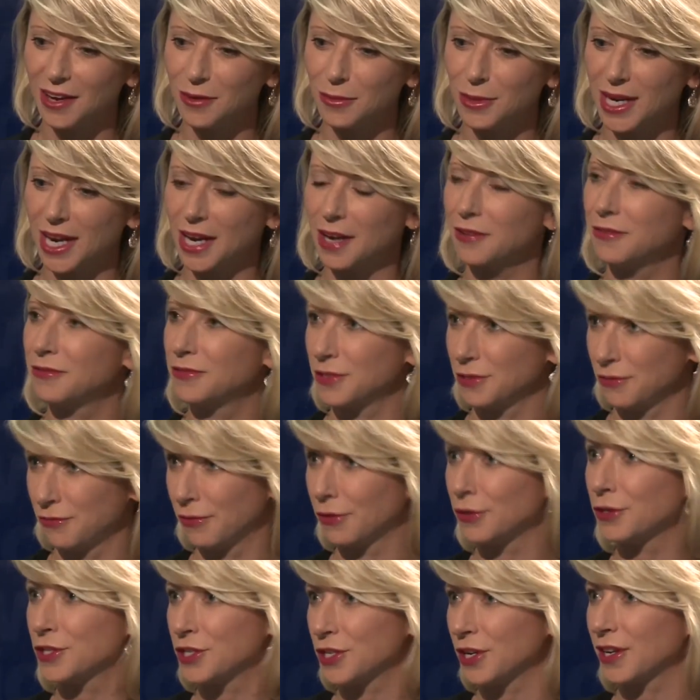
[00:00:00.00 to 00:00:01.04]
when I
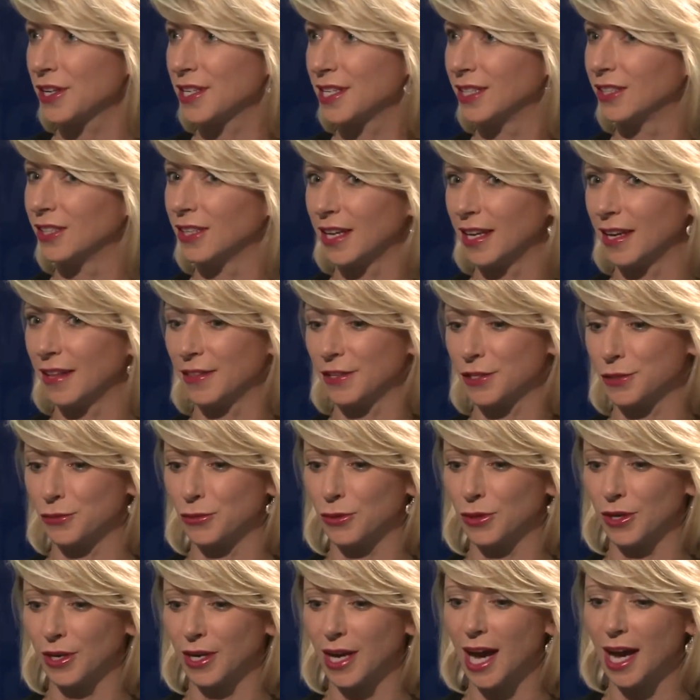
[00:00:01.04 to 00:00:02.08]
first started looking at this
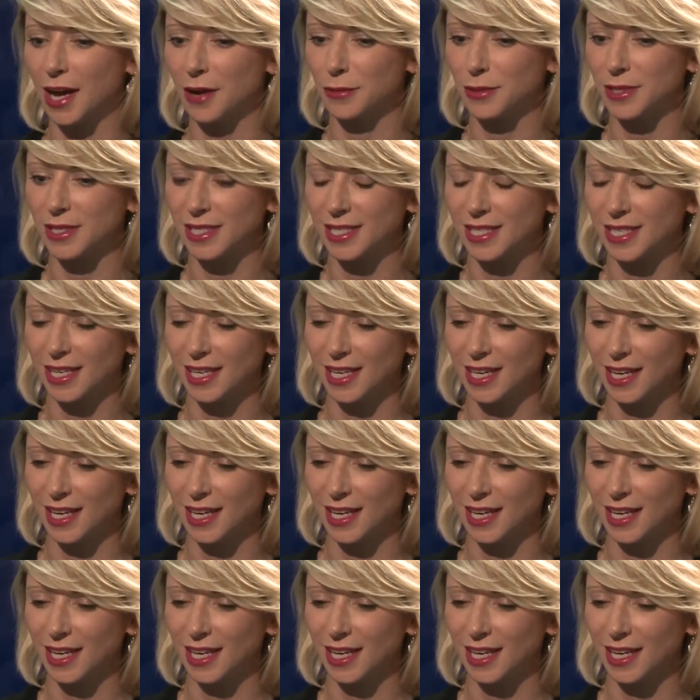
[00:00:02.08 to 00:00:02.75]
work, I was,